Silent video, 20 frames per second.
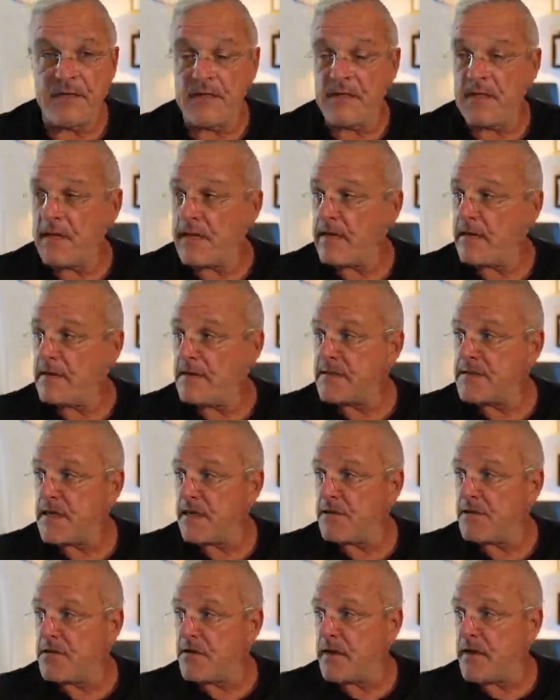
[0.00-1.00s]
like in the
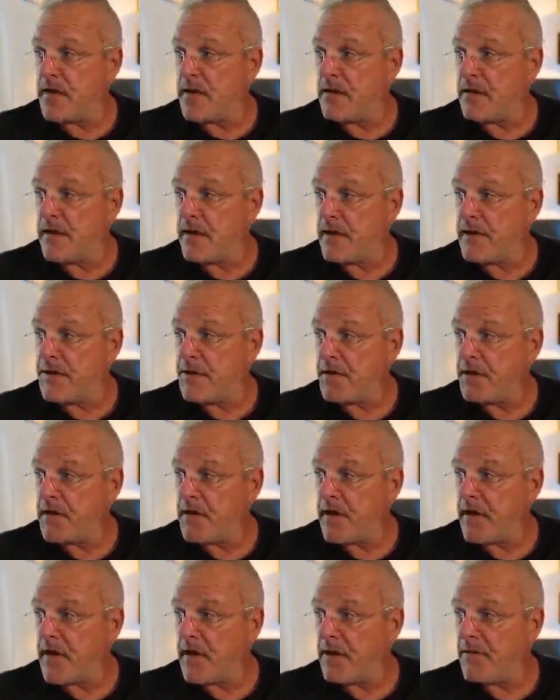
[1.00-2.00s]
southern area, and you're going
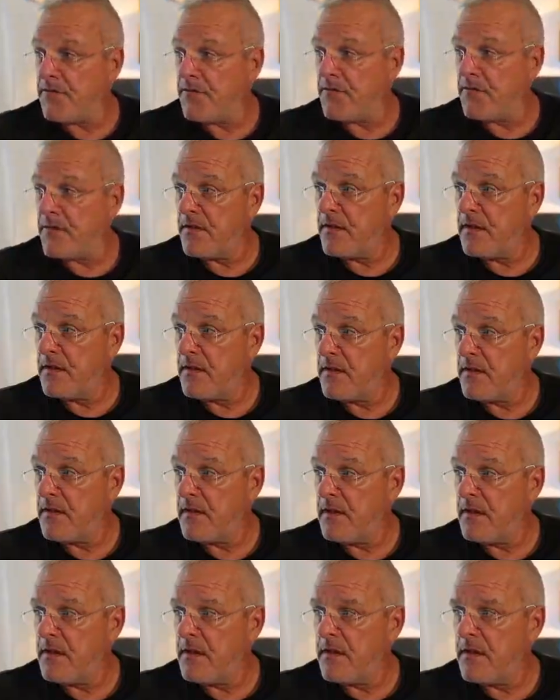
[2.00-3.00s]
to have,
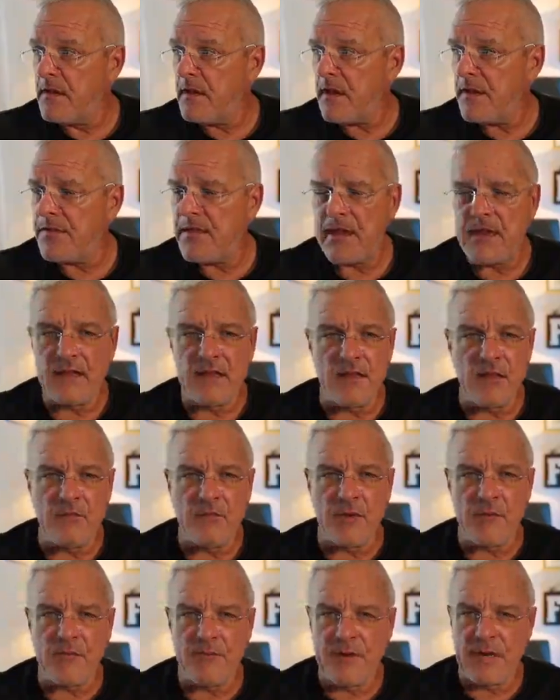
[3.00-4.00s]
I think, a little
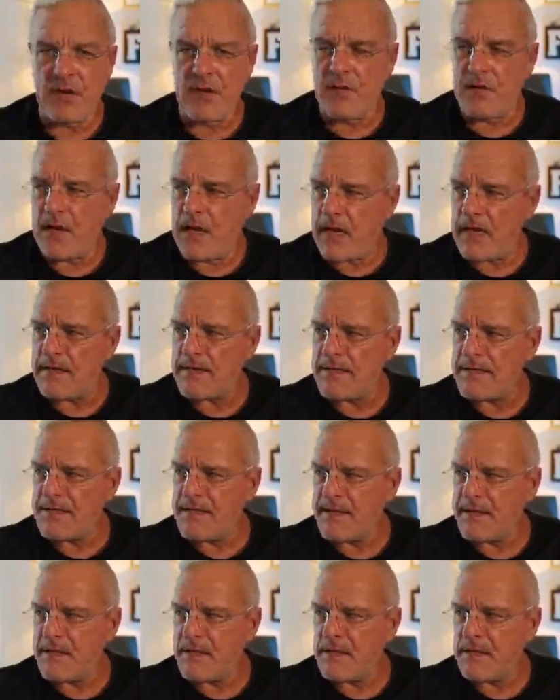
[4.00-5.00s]
bit bigger lots
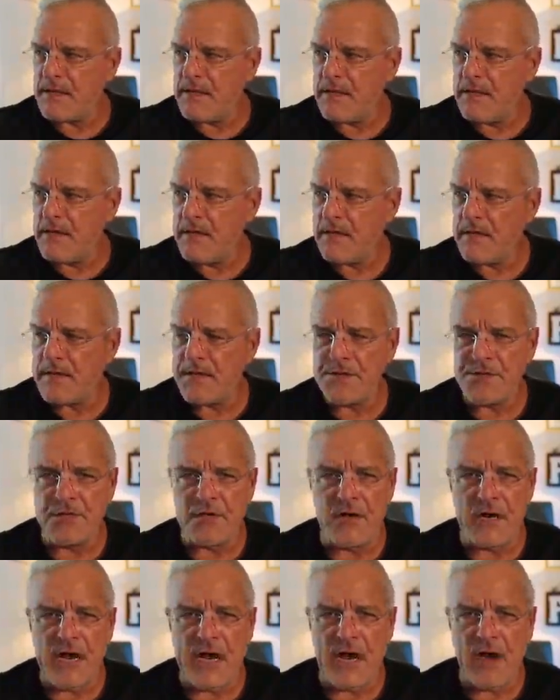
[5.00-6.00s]
here because
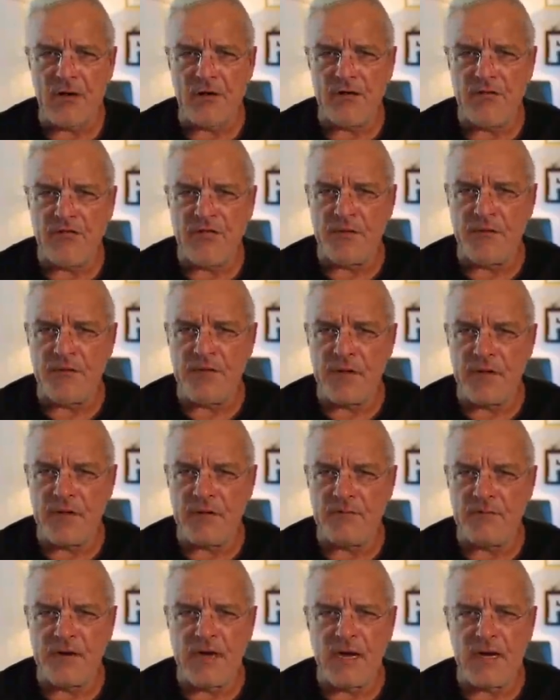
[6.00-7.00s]
you're out from
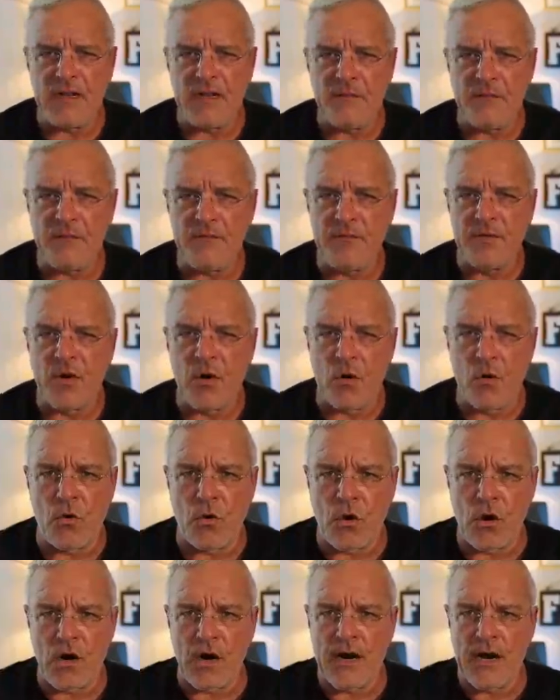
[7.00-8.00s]
the kind of the
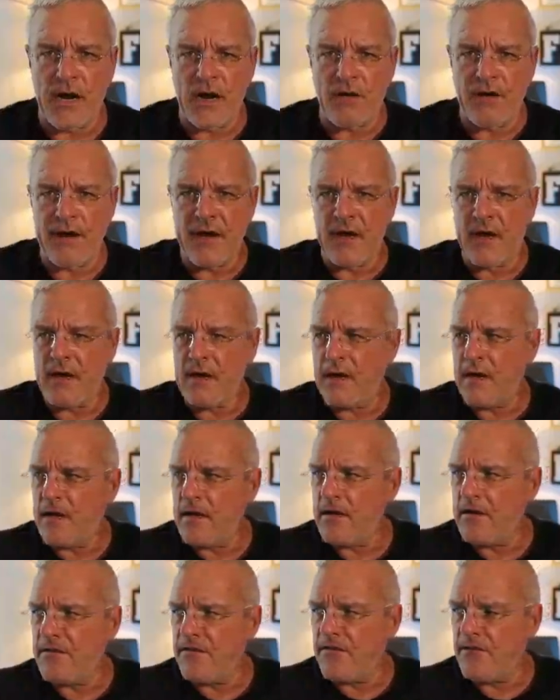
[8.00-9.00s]
core area
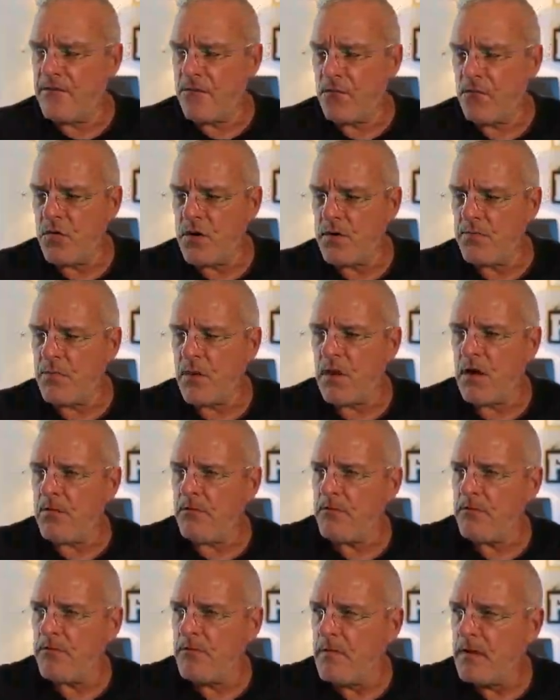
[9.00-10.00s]
of where
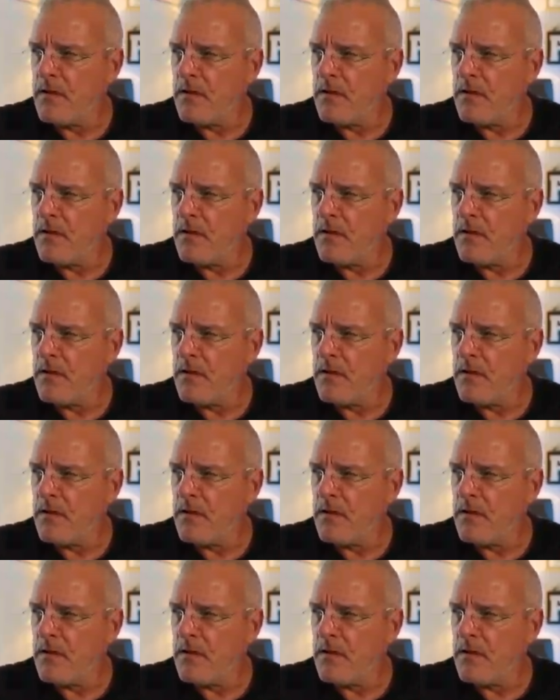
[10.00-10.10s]
Palm